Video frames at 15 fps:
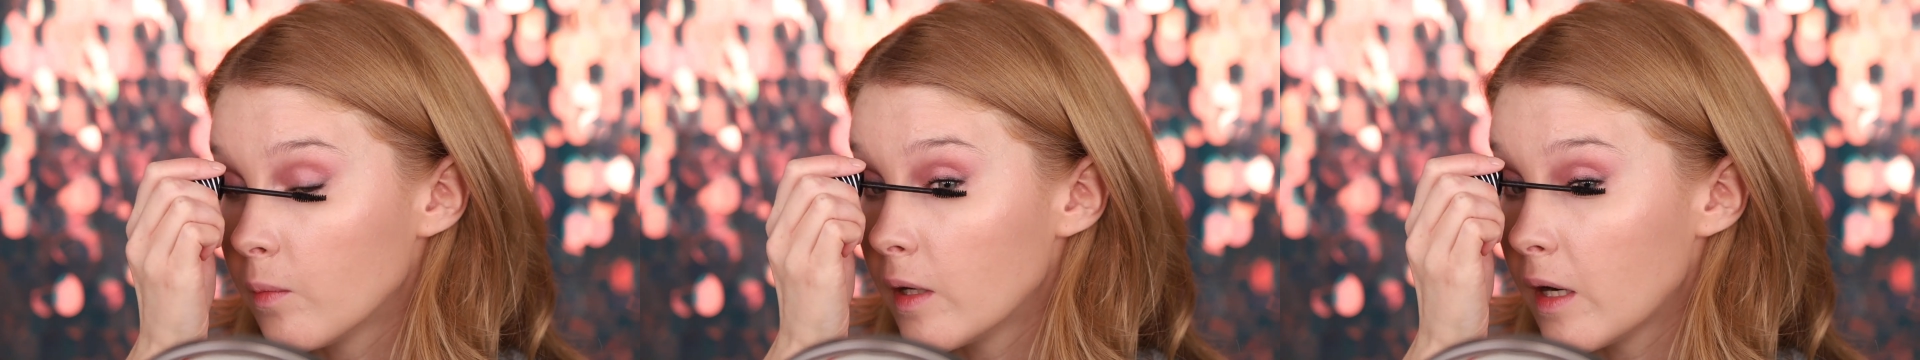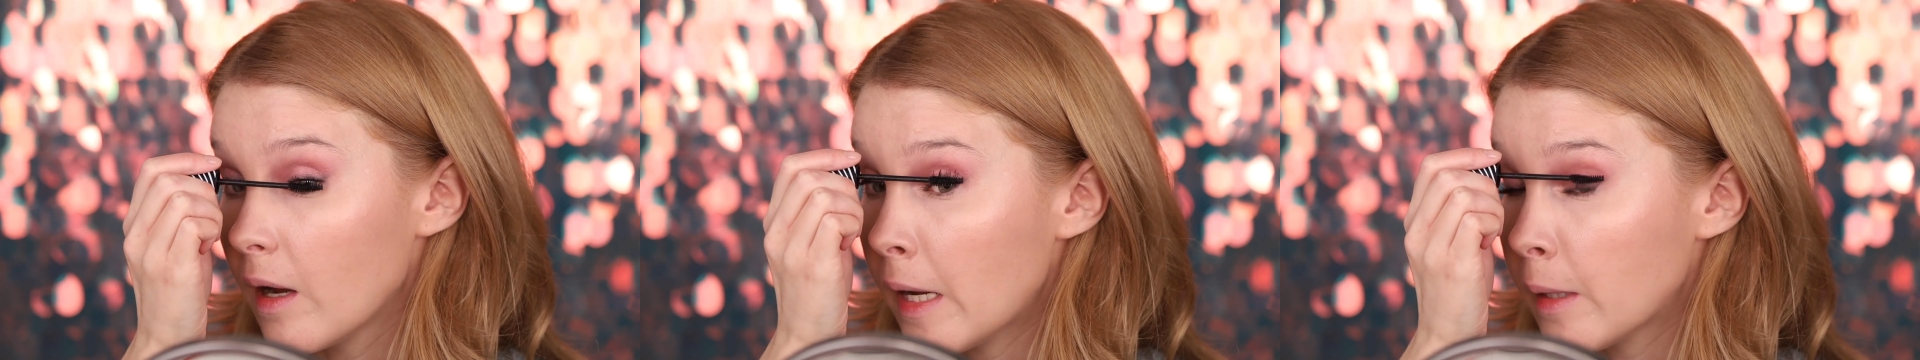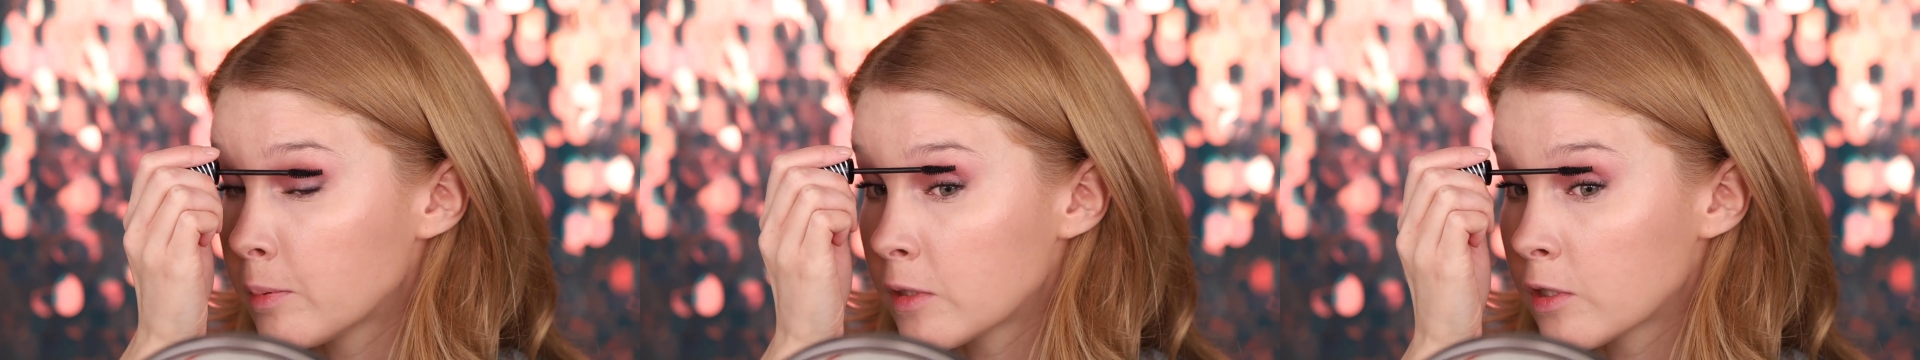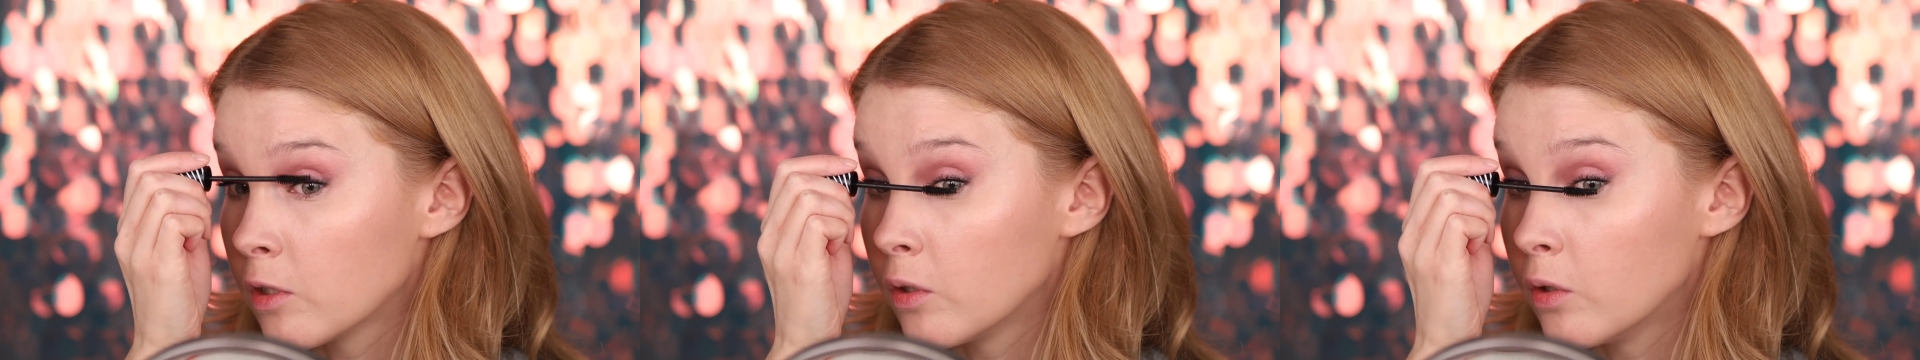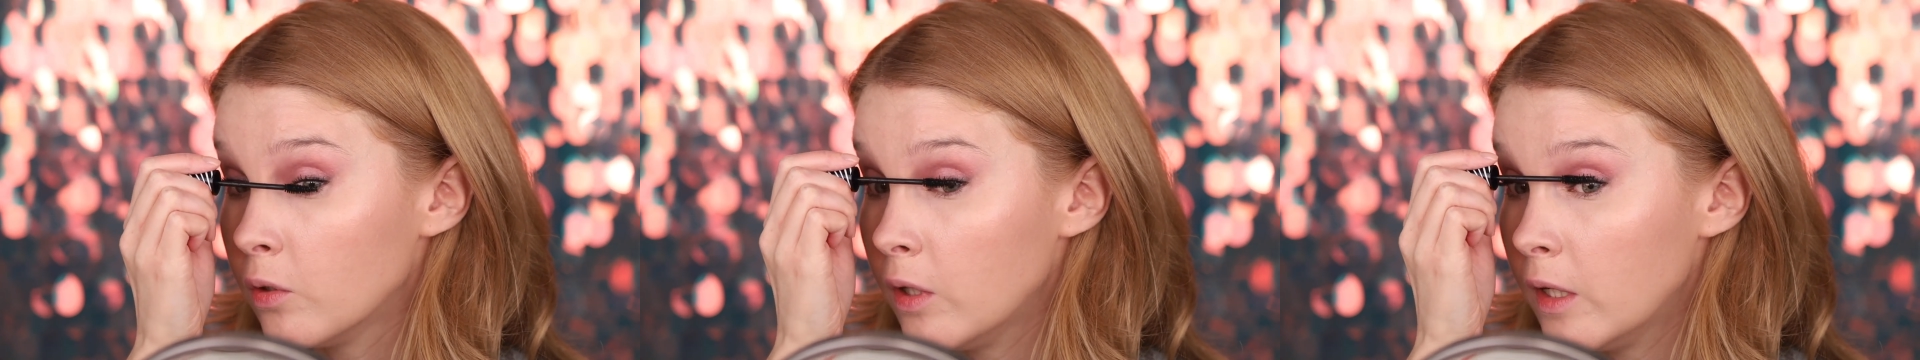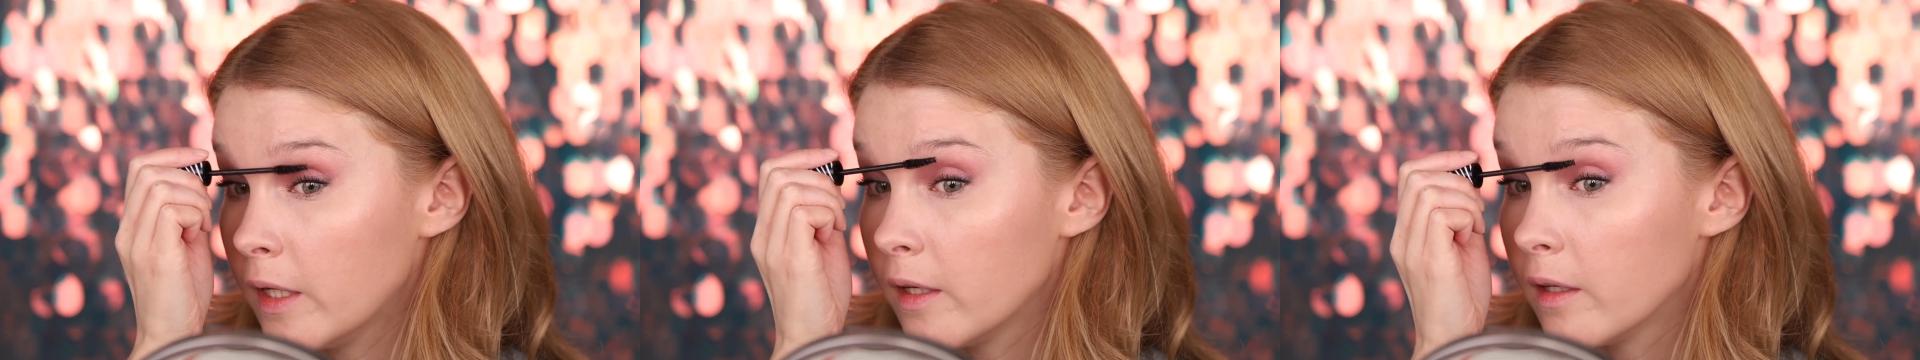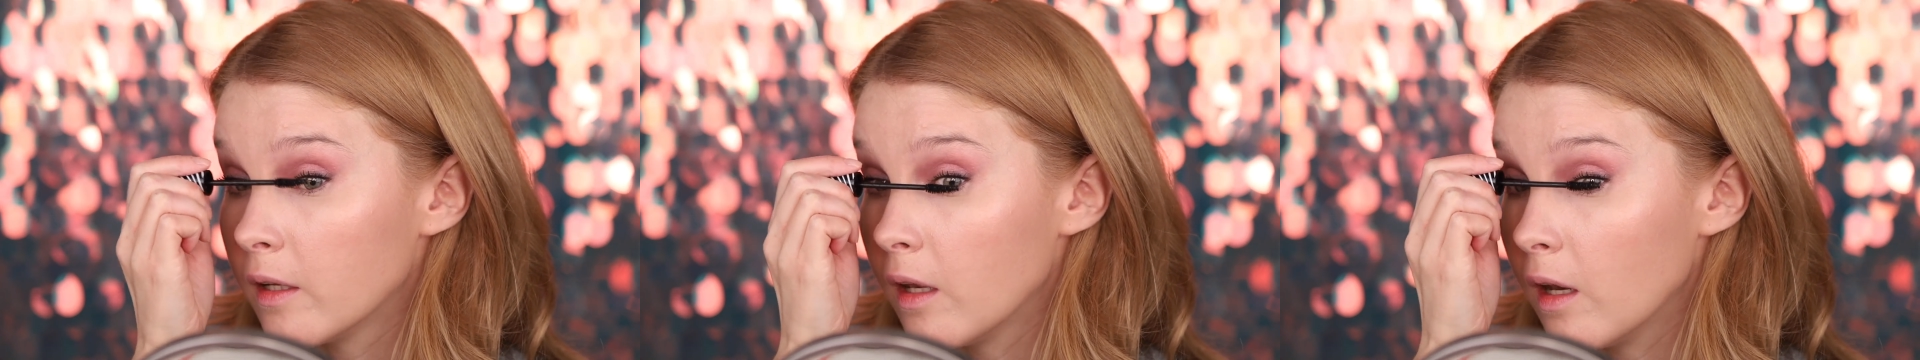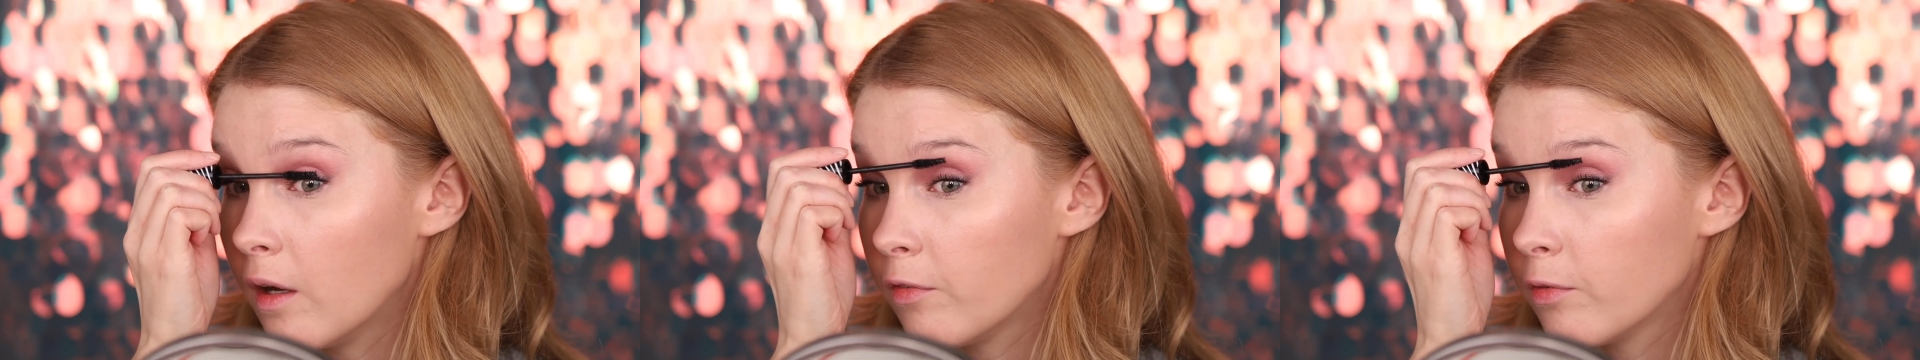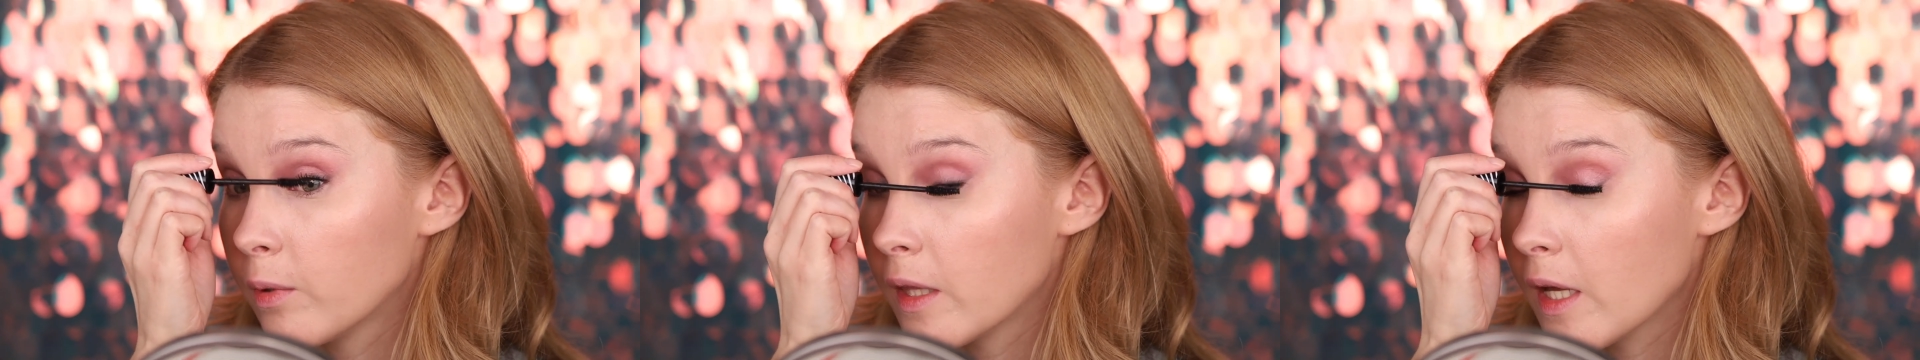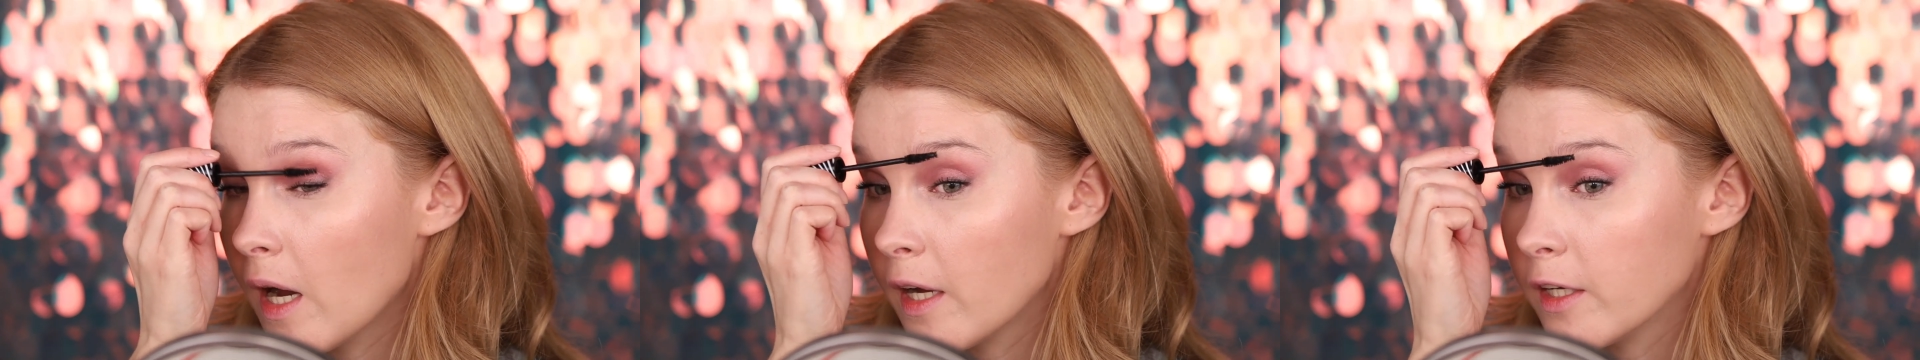but absolutely in love
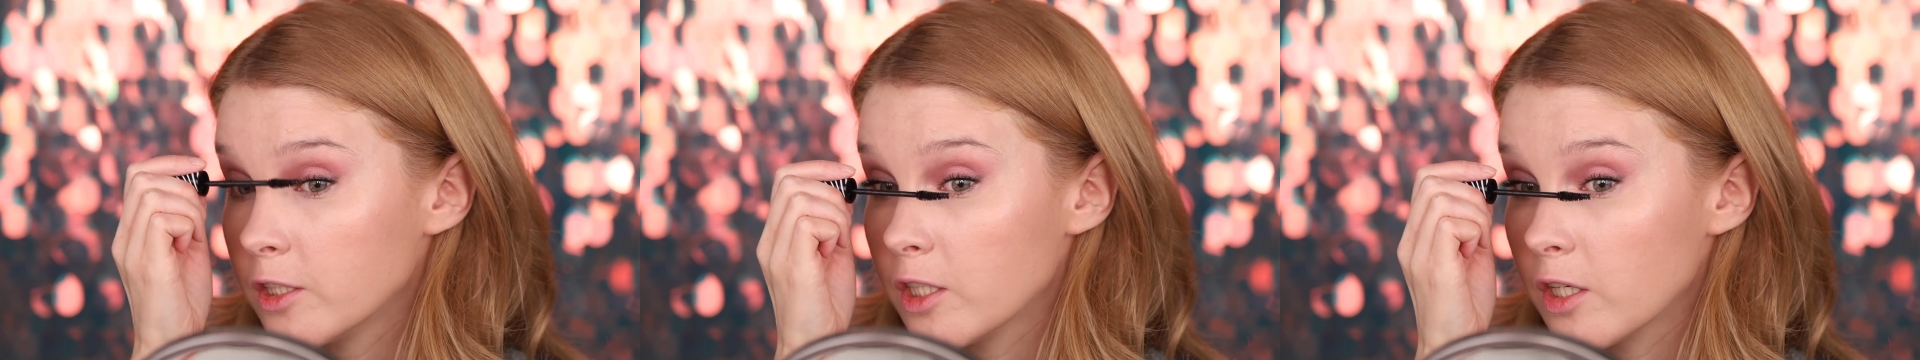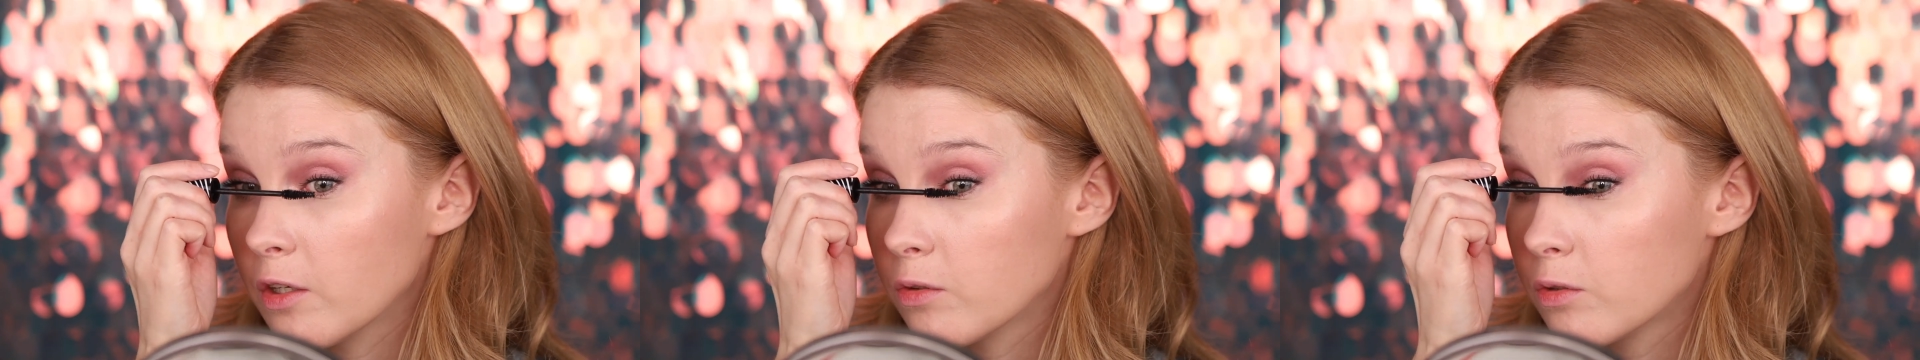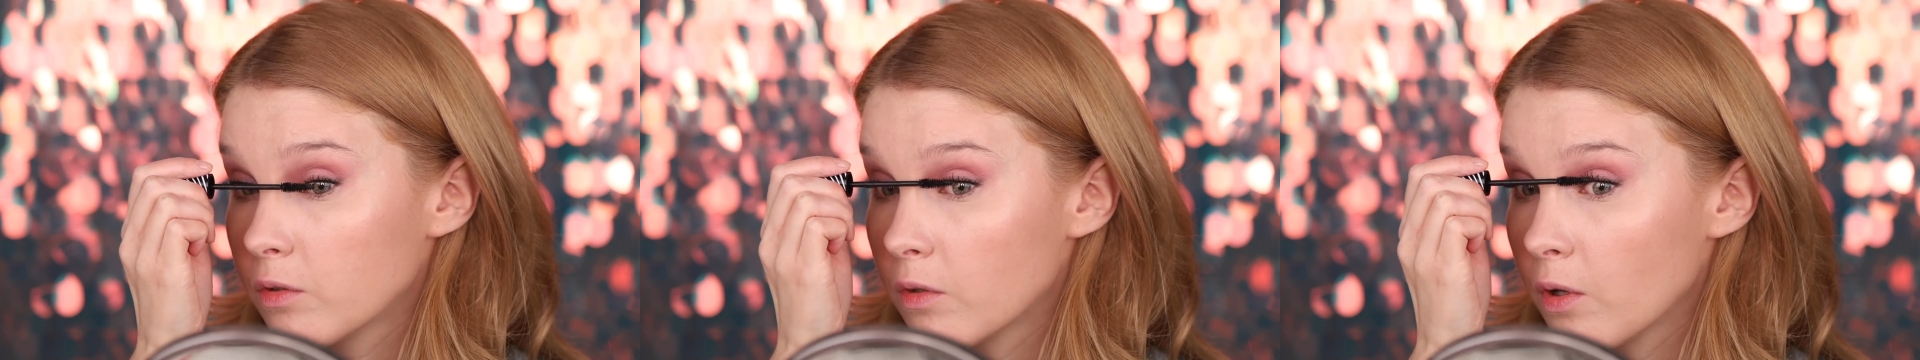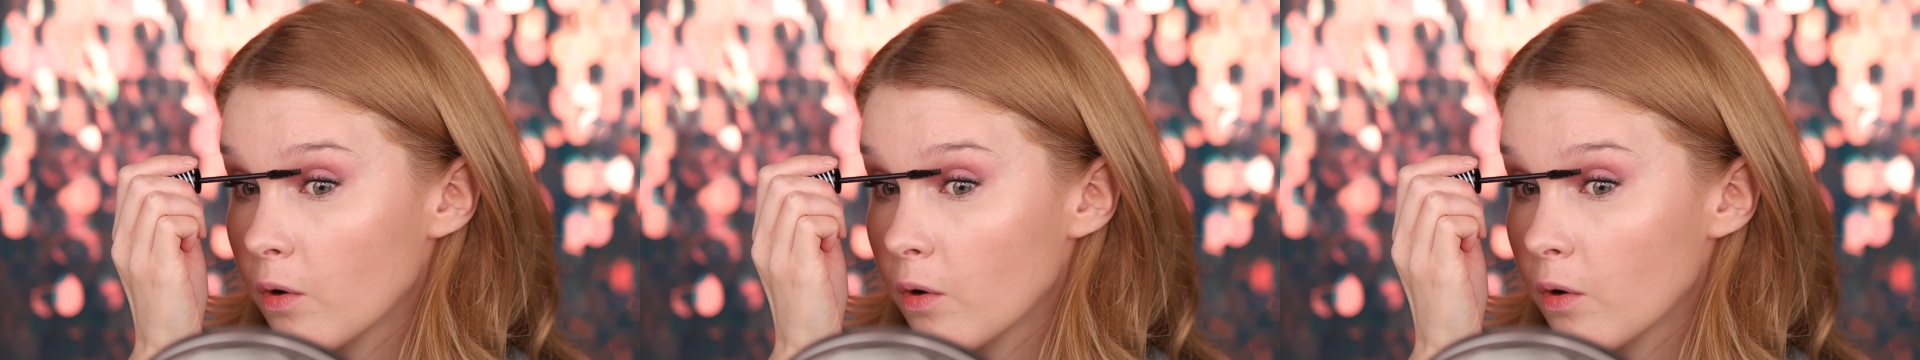with the eyeshadows,